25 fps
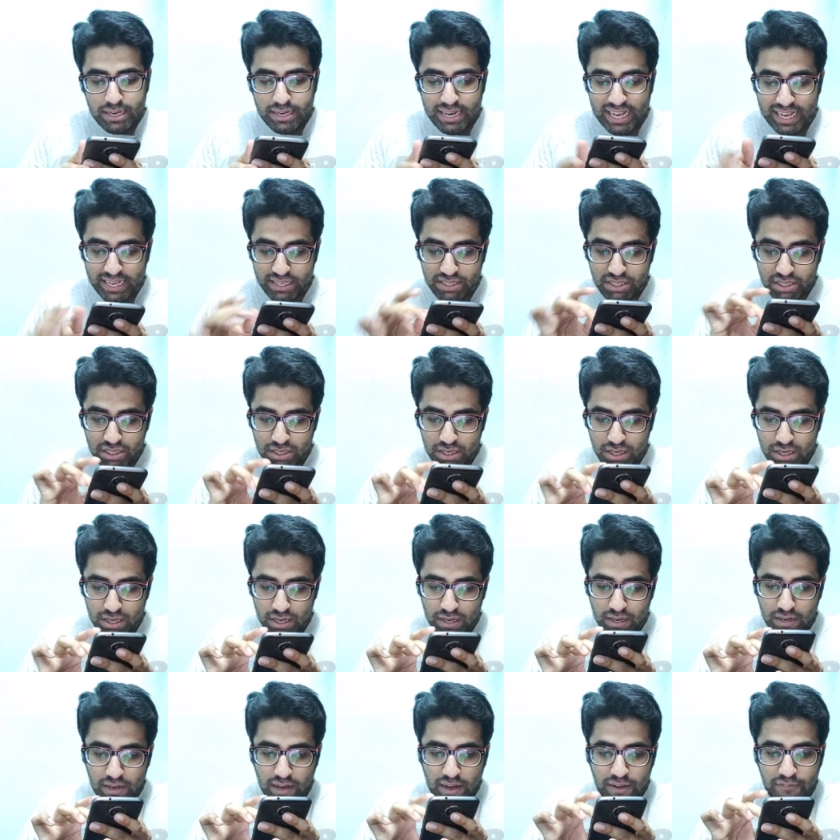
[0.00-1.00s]
Next.
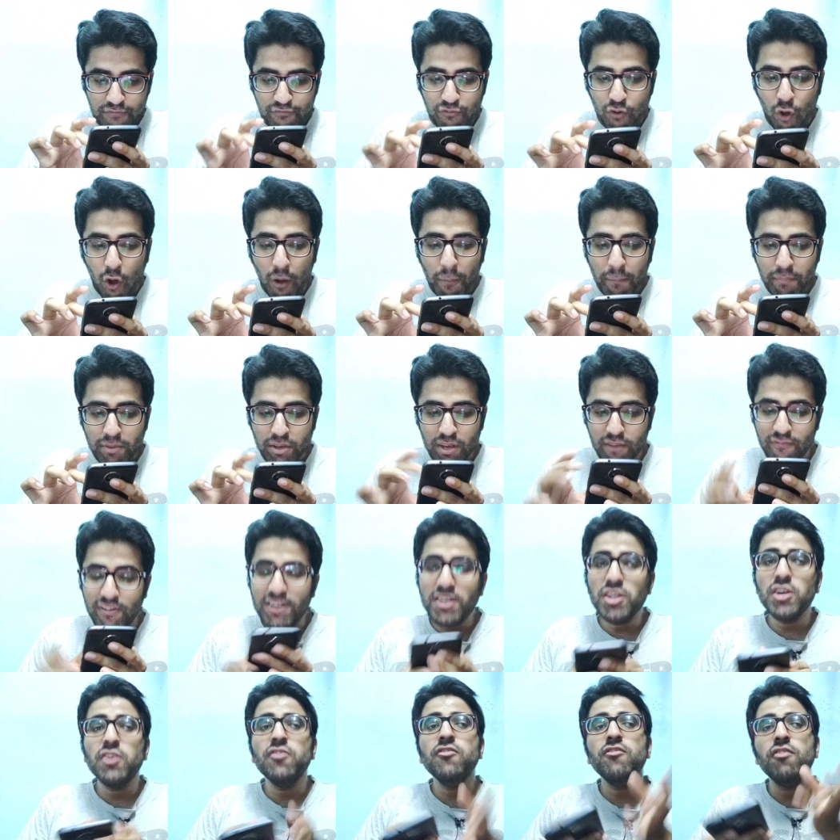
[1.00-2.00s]
Form,
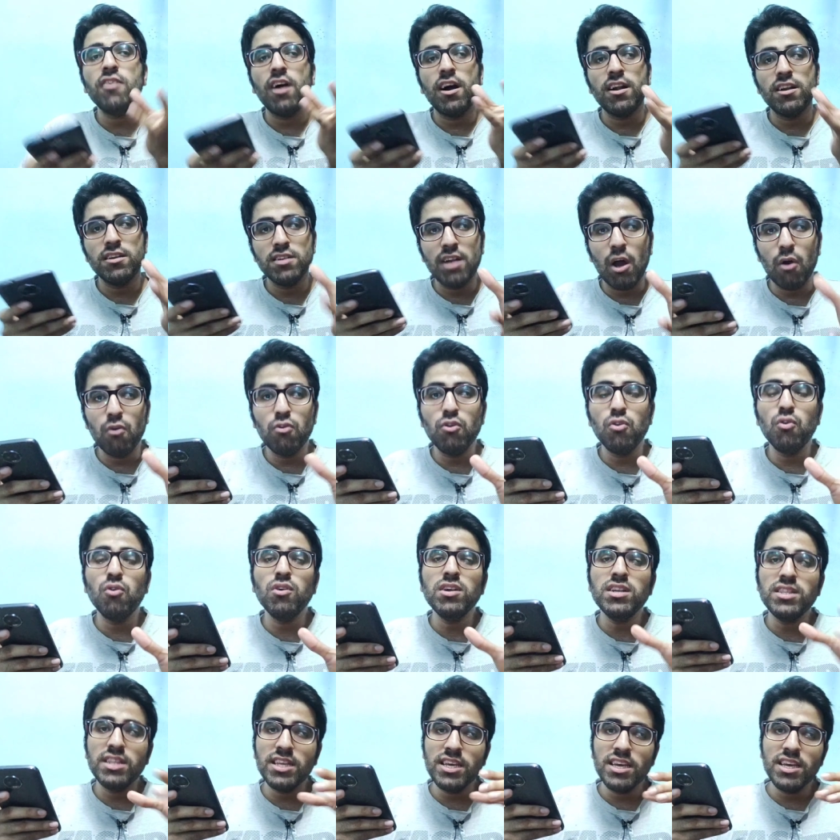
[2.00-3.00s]
when you
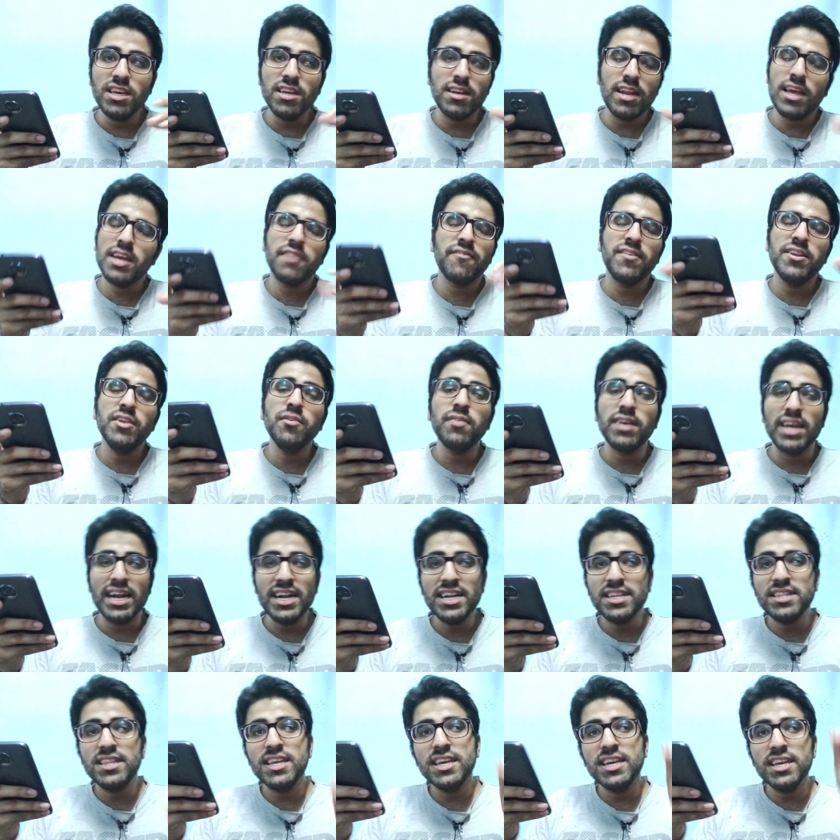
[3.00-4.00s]
download the like when you
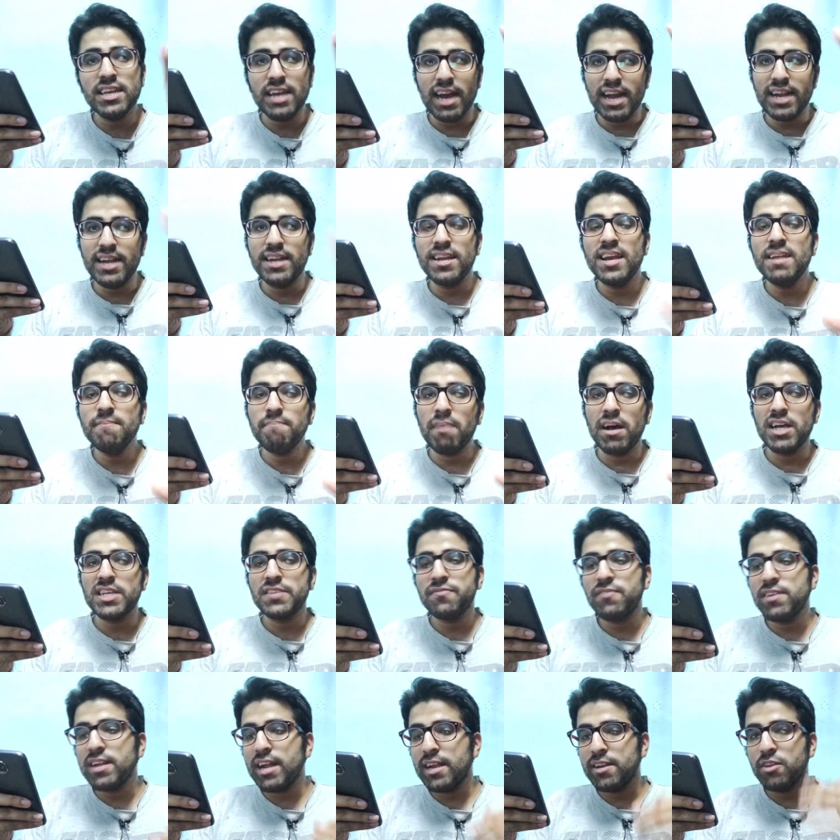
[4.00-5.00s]
get the I D and
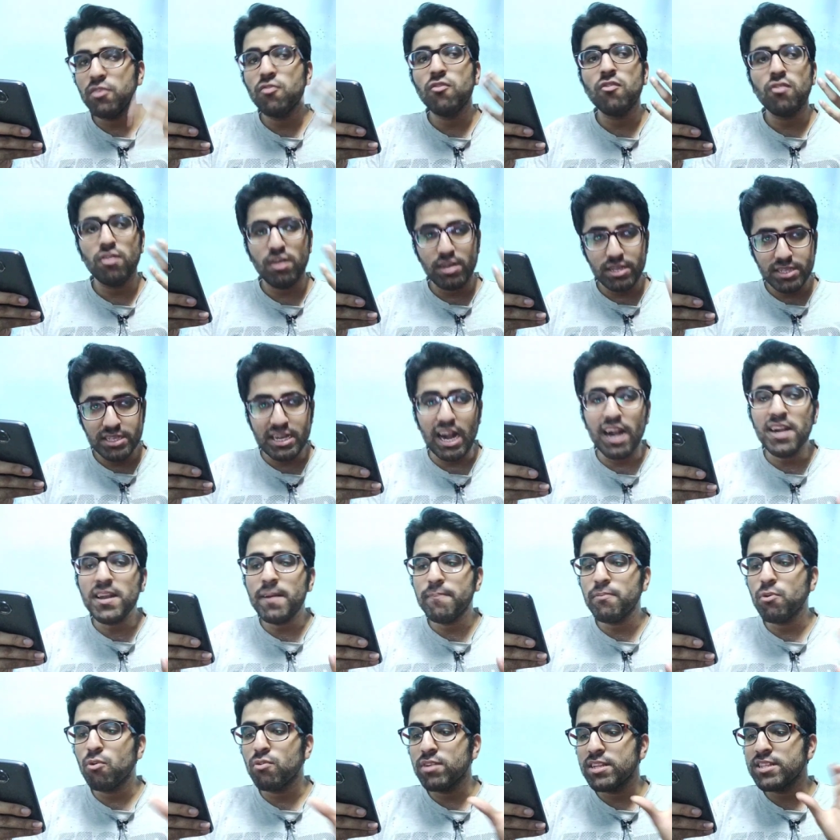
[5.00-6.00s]
password and you start
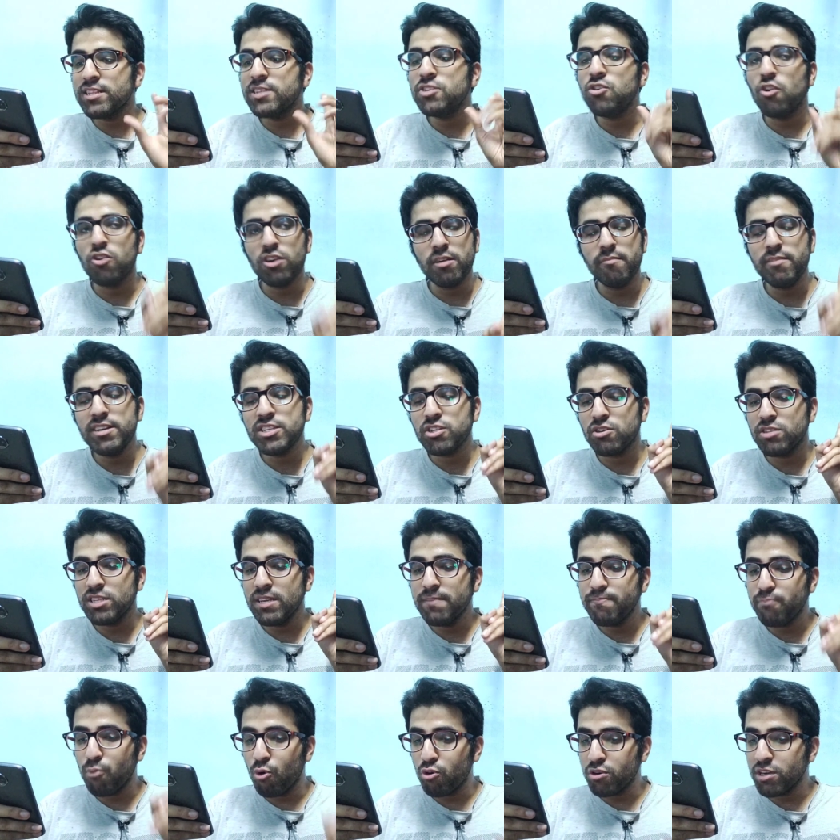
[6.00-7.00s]
uploading the documents on
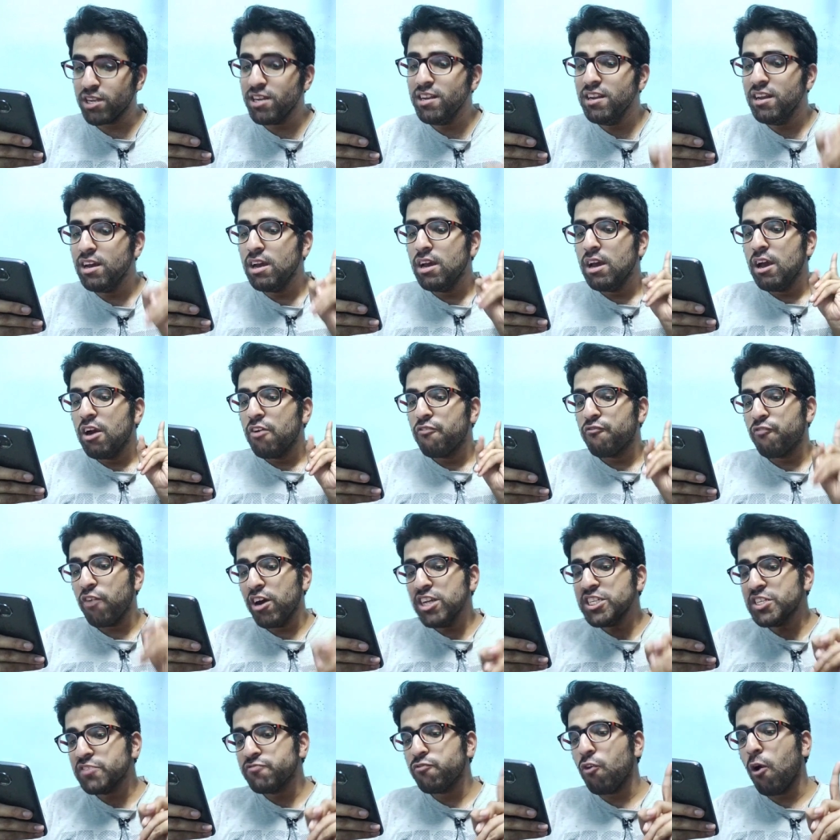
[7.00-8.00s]
the portal,
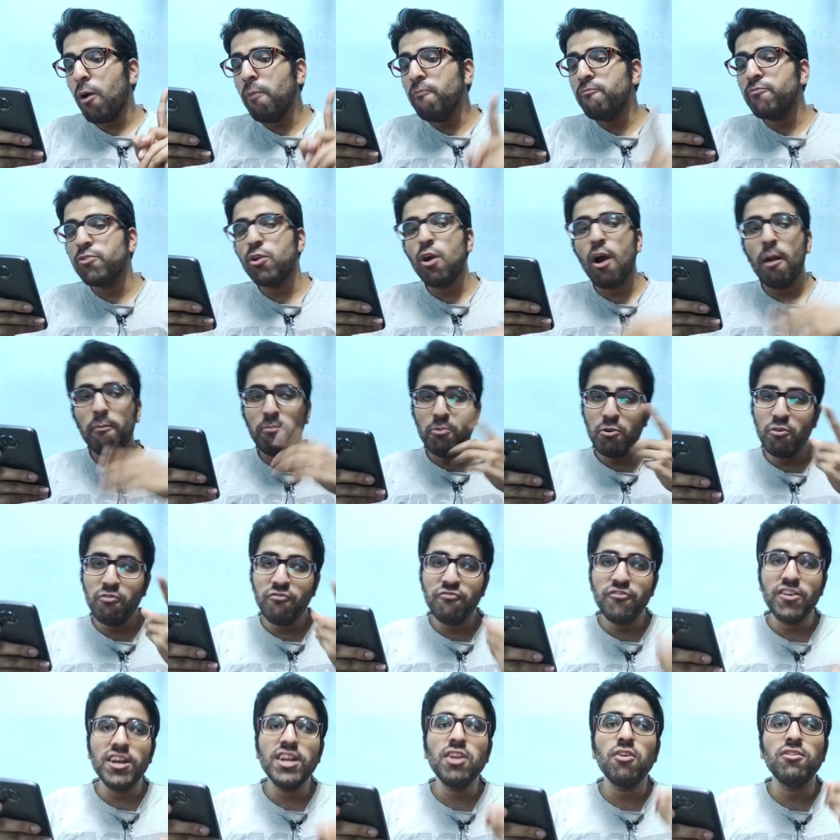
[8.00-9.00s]
first form you have to
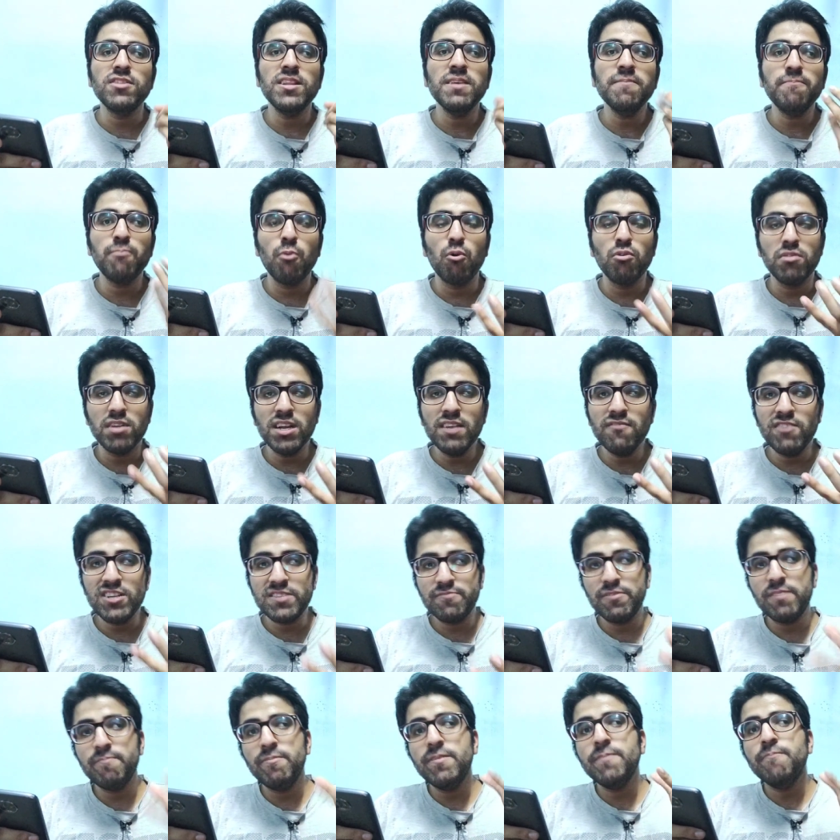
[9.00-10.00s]
fill on the portal,
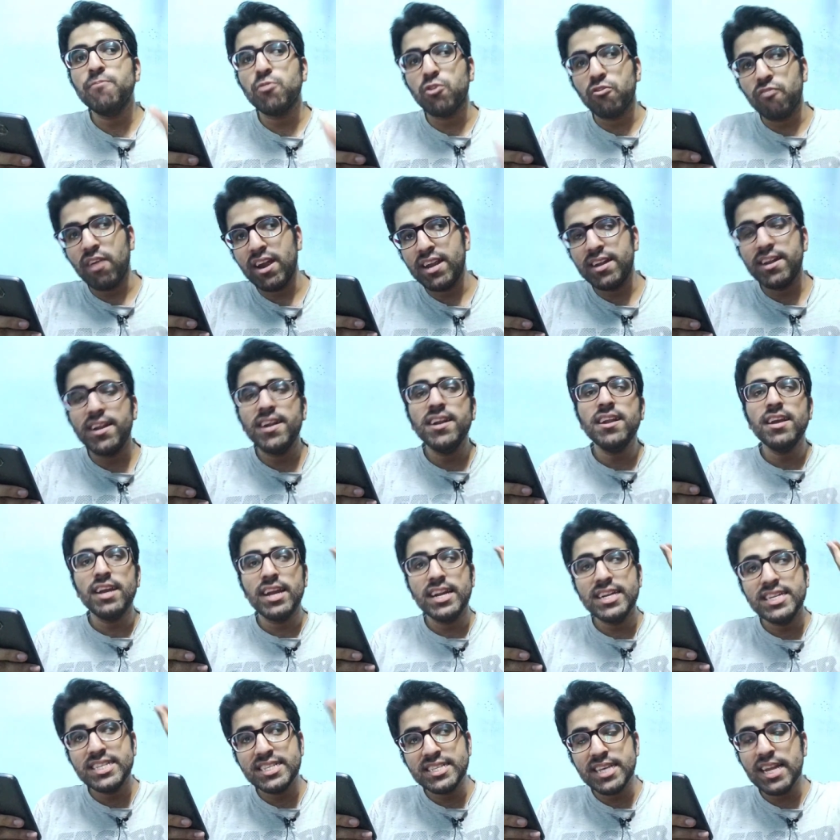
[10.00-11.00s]
which will be
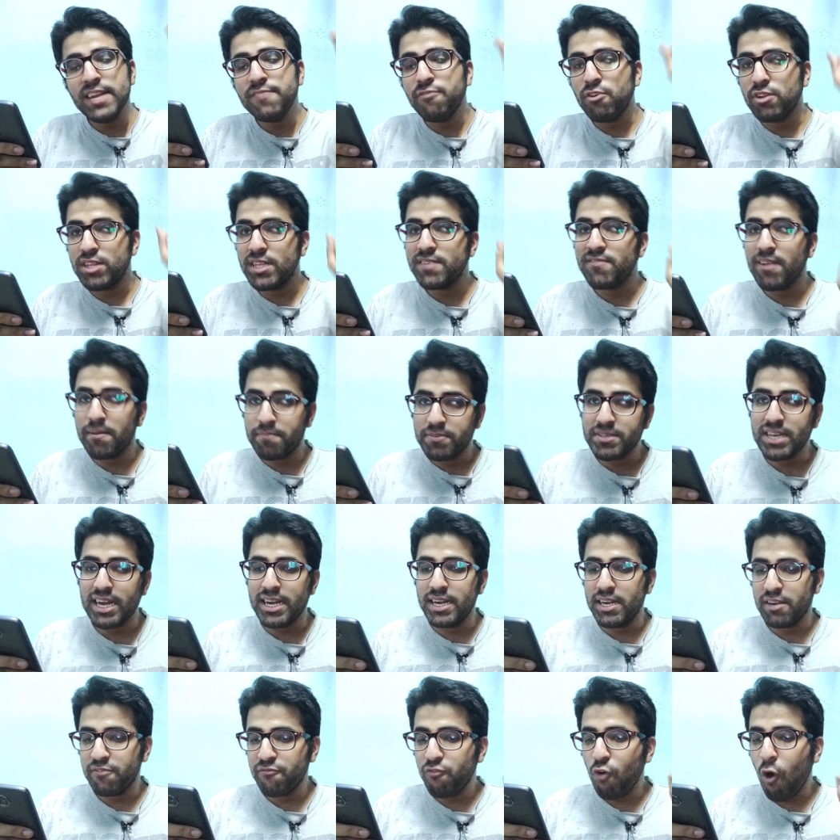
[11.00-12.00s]
provided itself on the
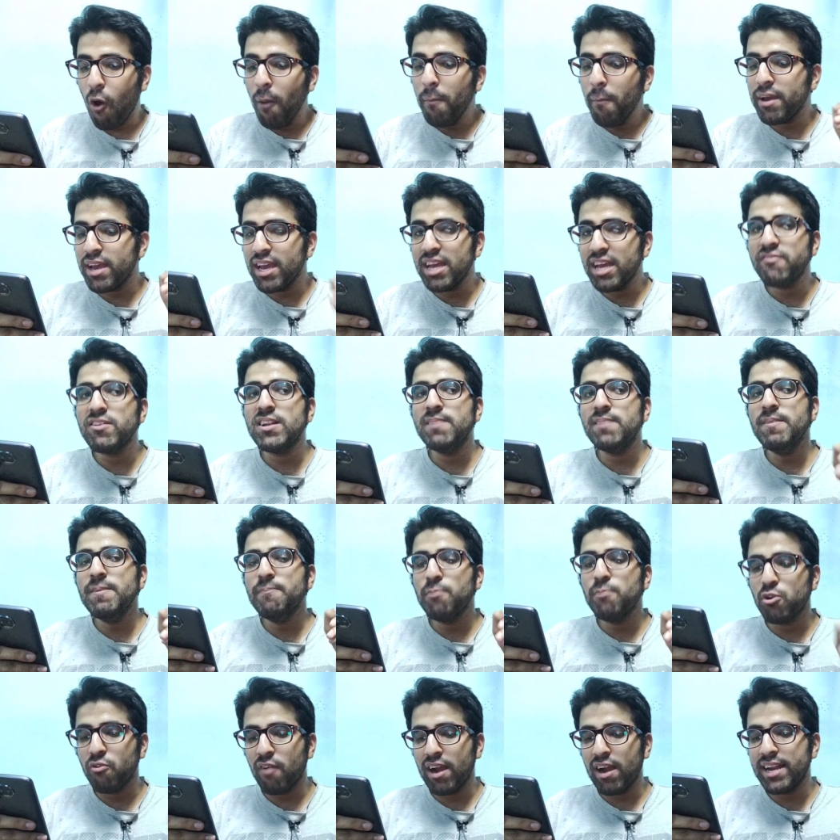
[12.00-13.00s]
website. Form A will be
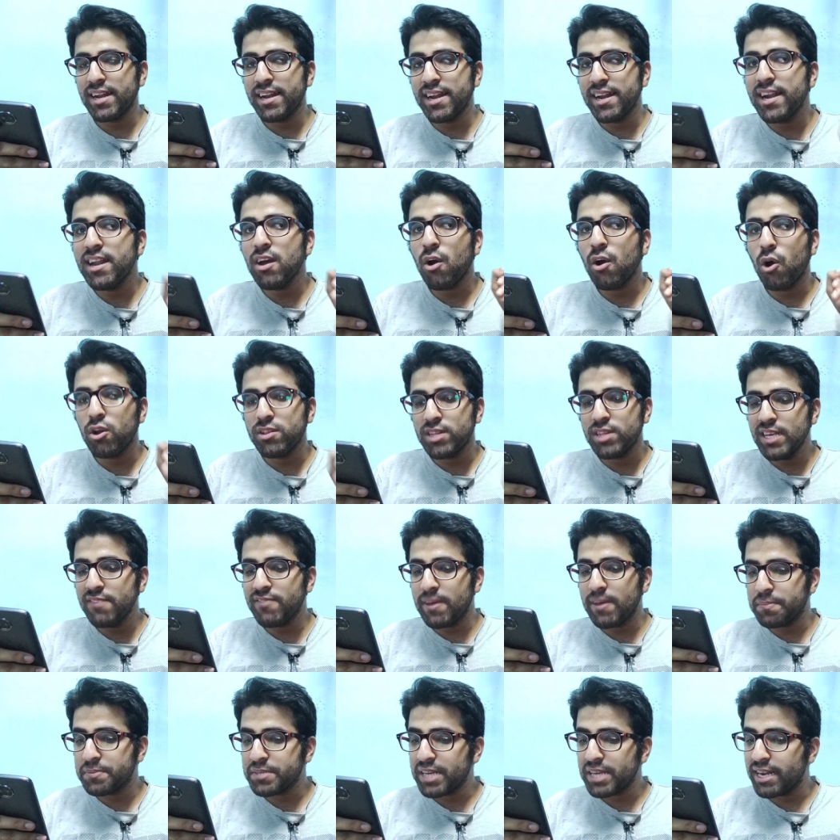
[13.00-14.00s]
provided on the
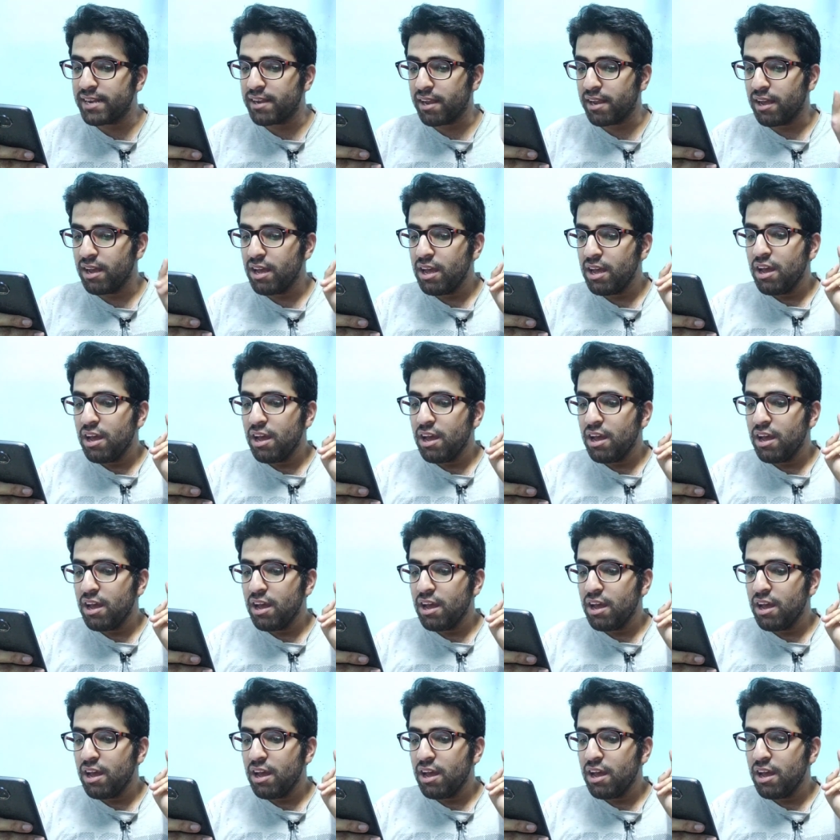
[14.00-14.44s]
website.